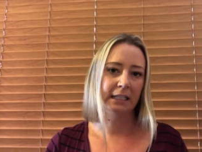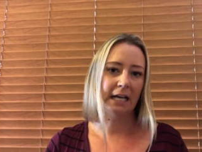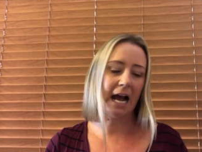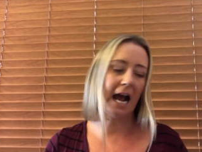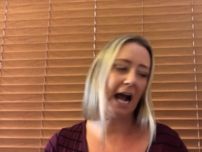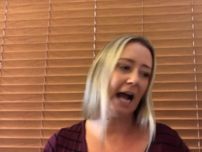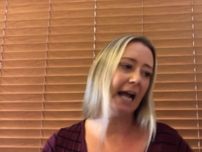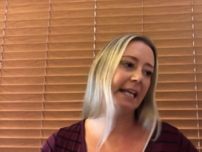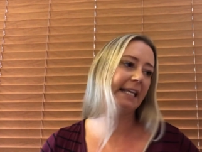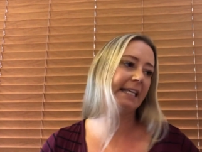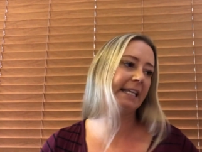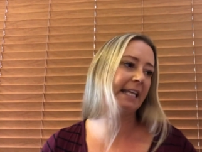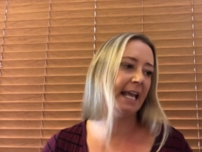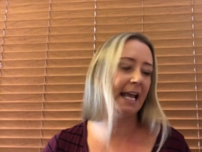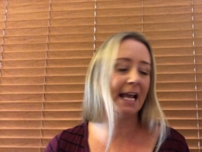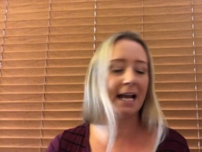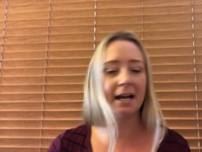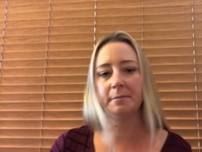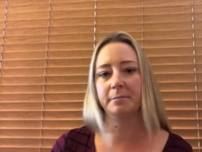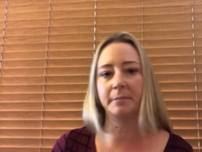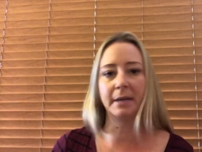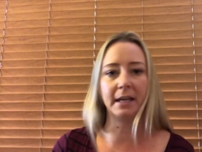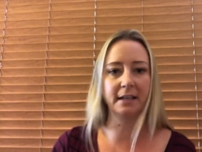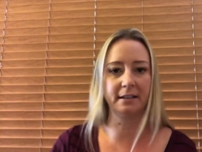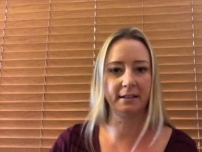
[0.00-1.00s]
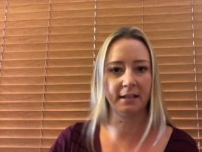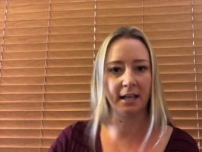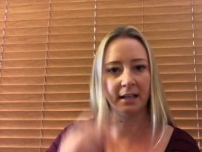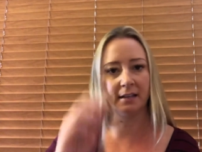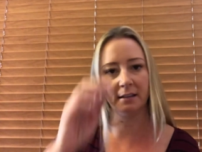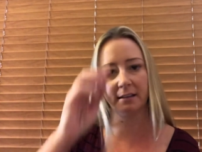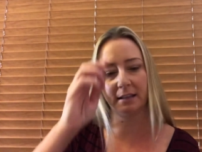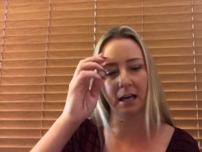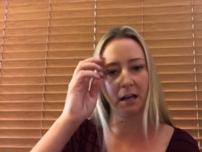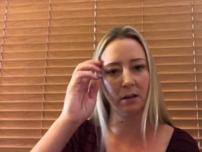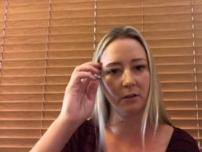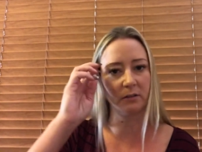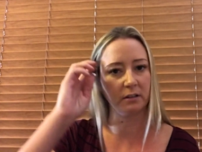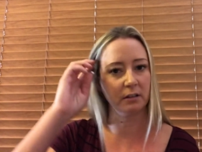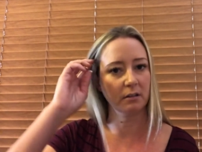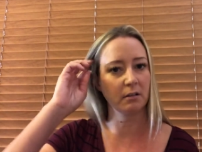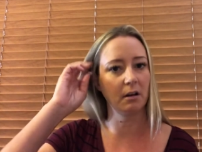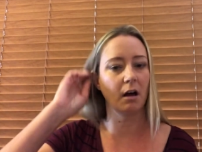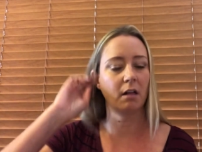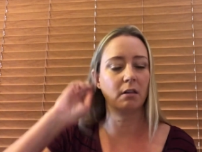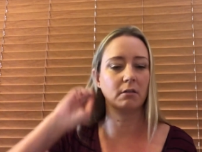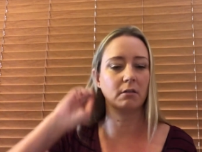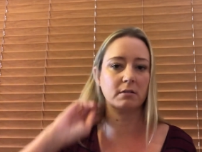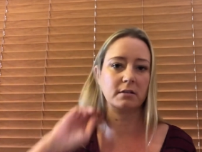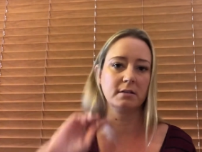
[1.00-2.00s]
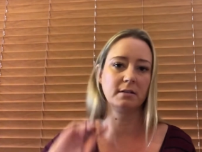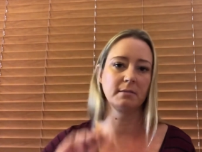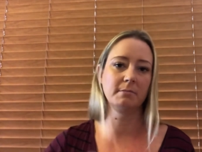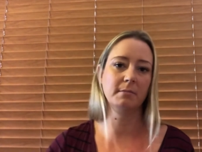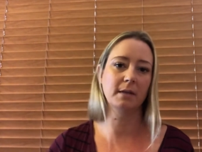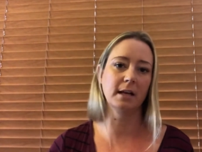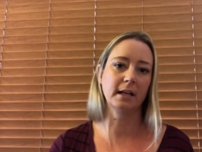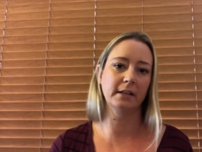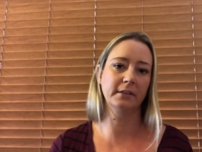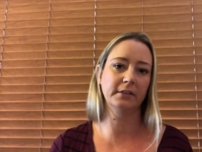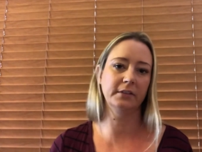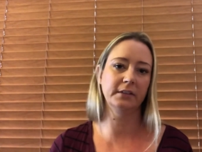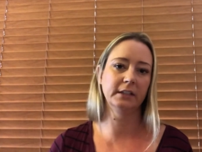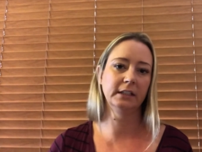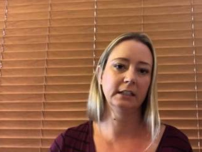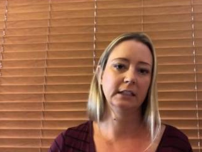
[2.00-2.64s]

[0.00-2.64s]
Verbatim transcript: I can't make $10,000 a month.